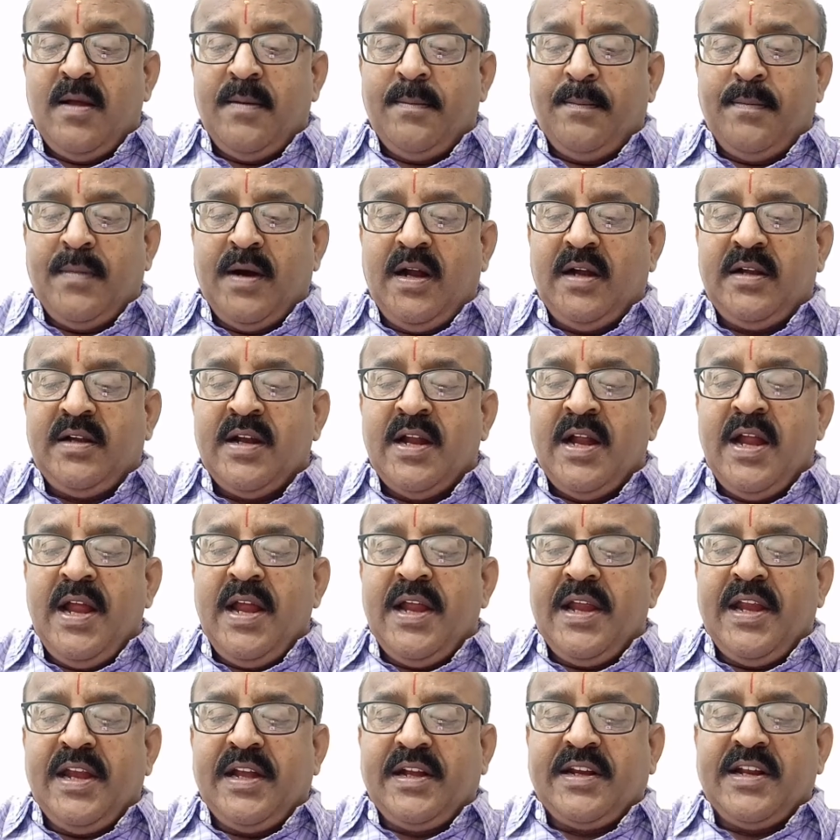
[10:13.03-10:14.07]
but
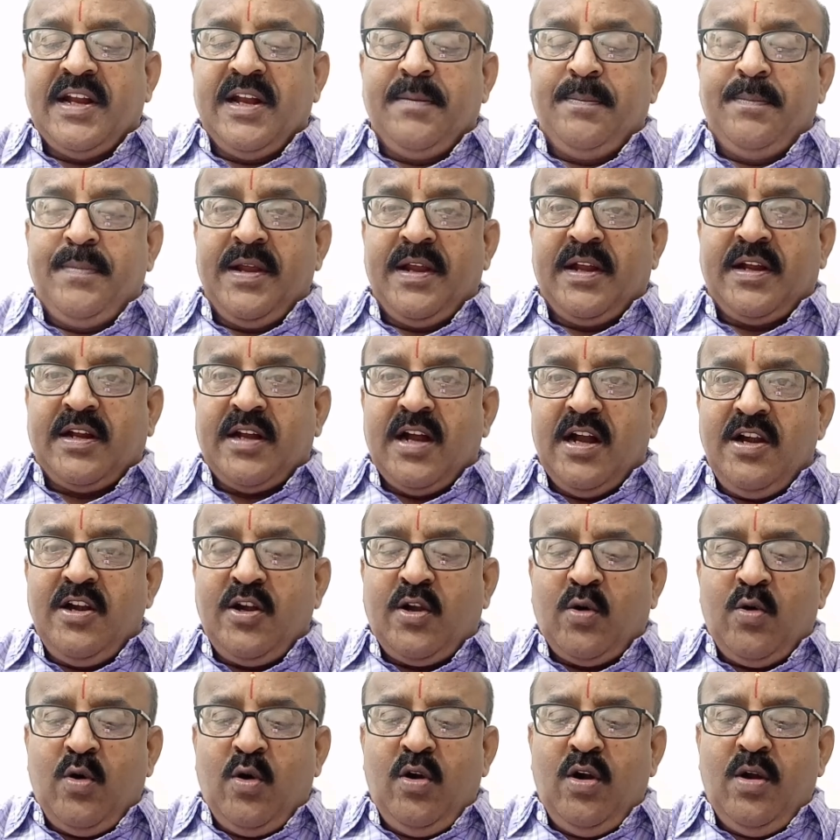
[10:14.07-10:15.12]
it can be
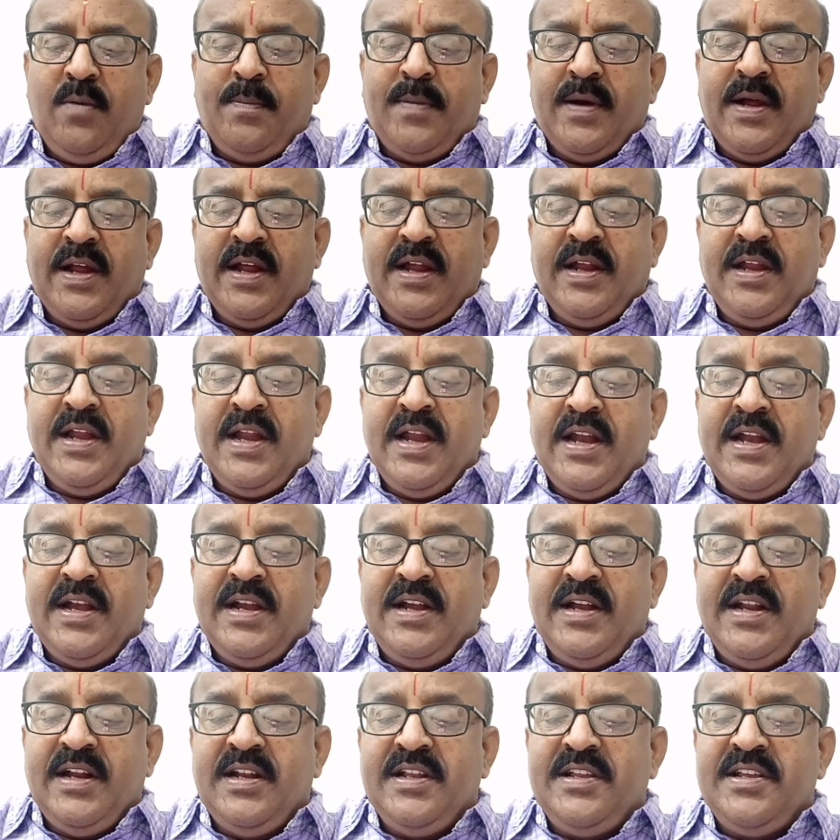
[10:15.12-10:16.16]
controlled by
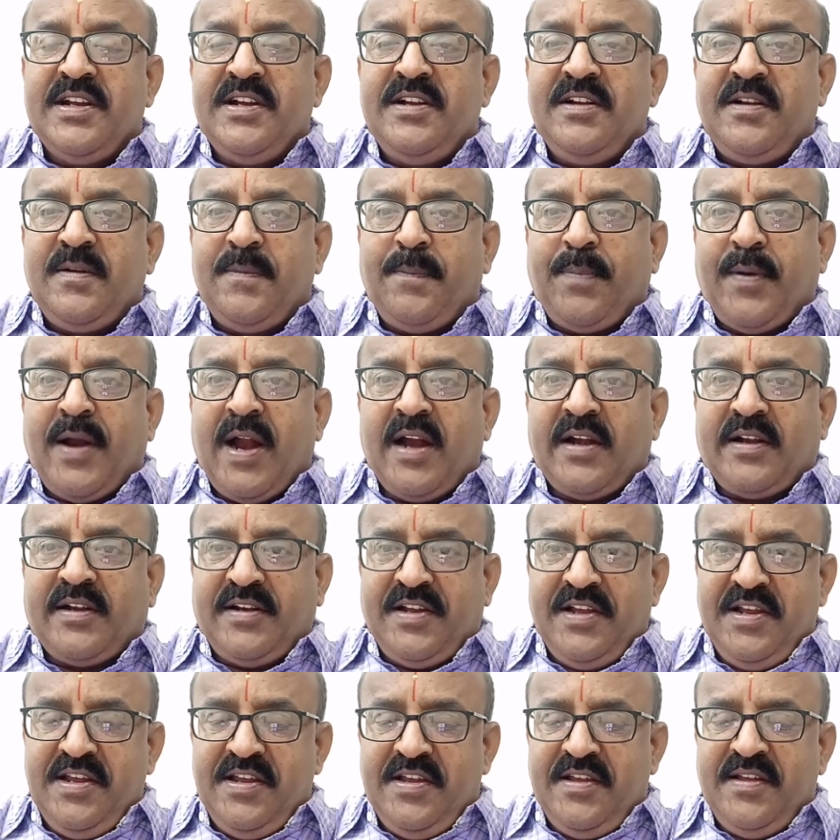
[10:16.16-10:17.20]
diligent
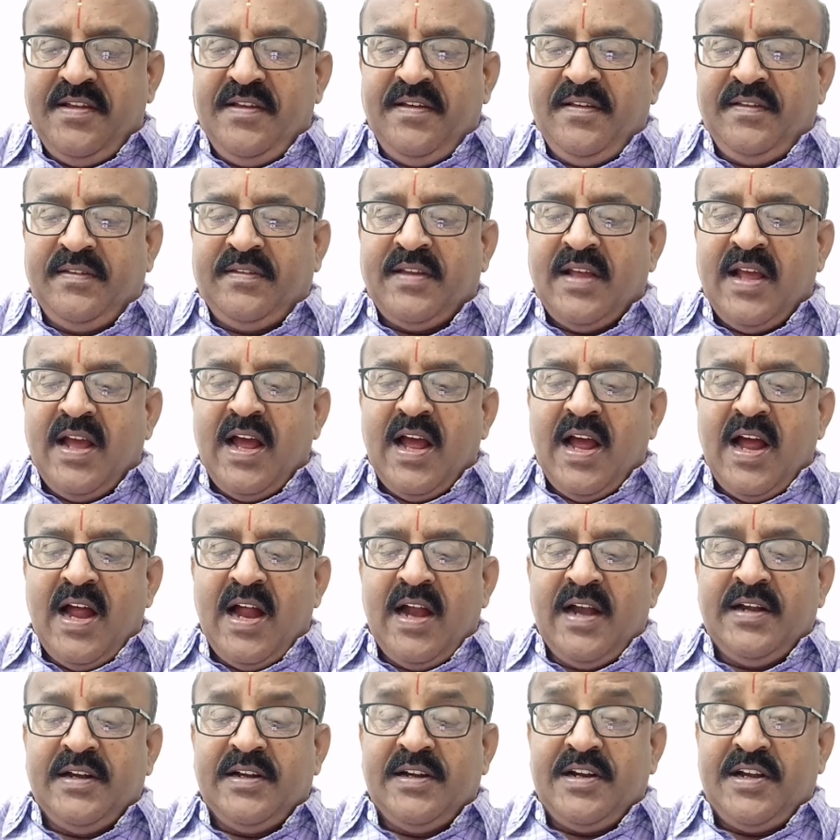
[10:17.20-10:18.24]
practice
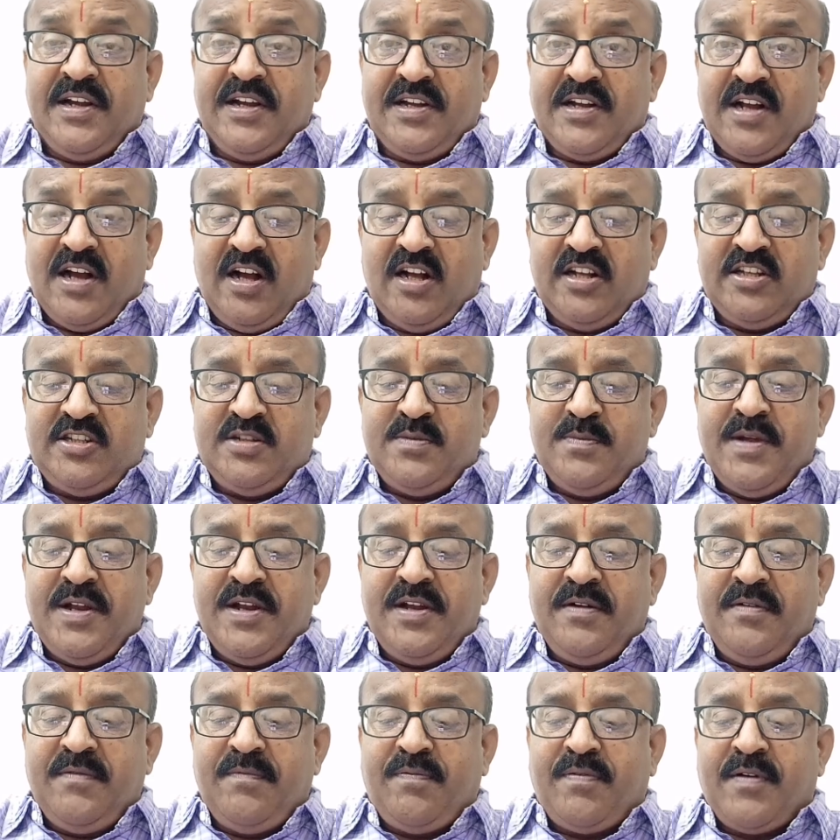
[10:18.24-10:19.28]
and
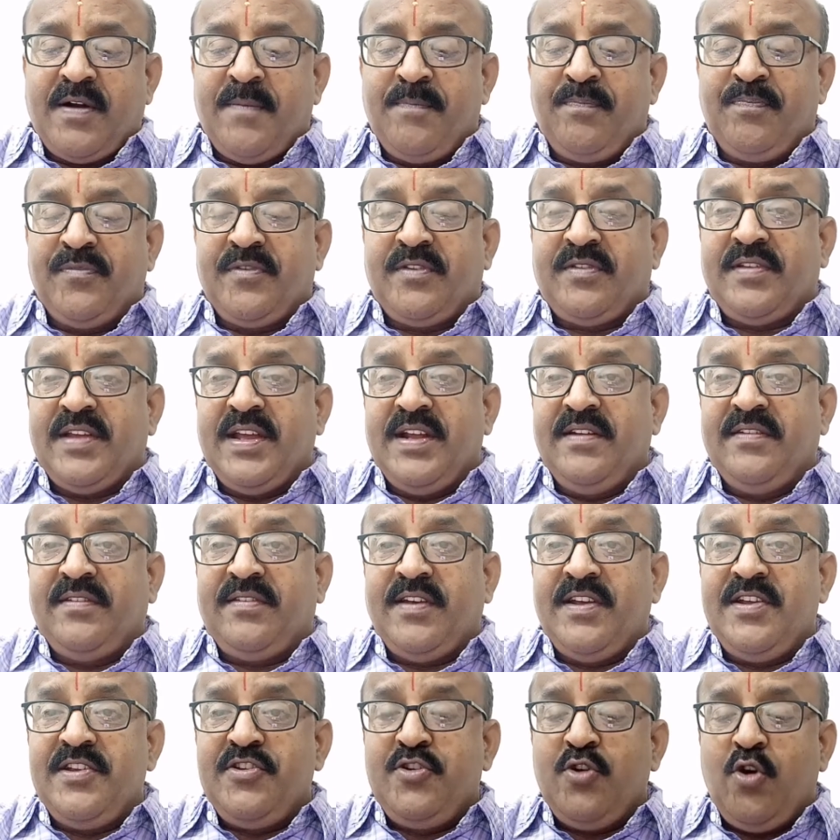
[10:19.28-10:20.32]
detachment from sense
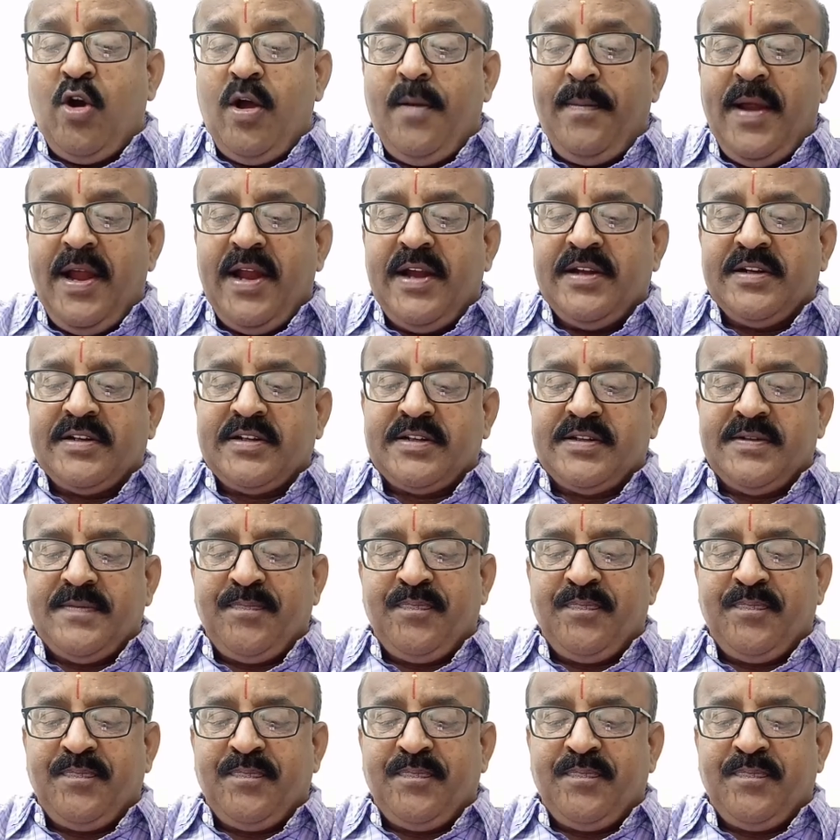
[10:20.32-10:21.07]
enjoyment.